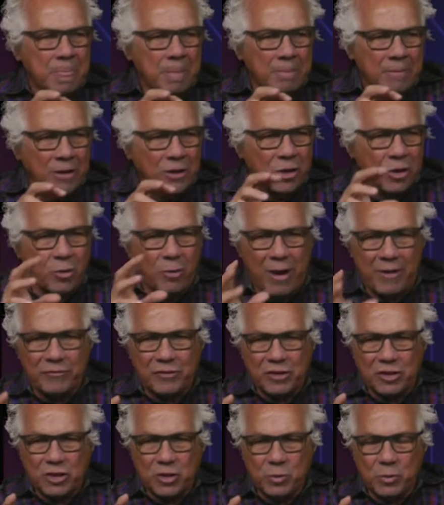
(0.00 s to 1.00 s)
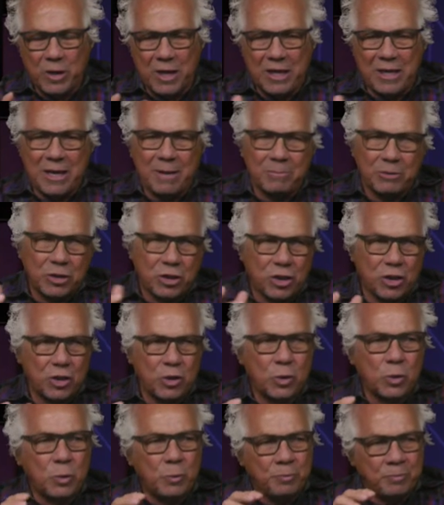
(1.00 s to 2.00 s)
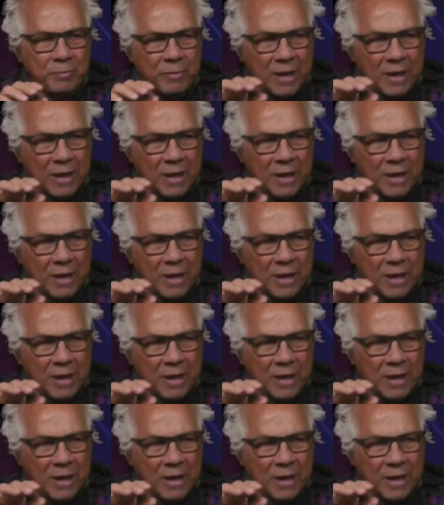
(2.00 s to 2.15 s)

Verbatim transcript: you go after the swing. Number two,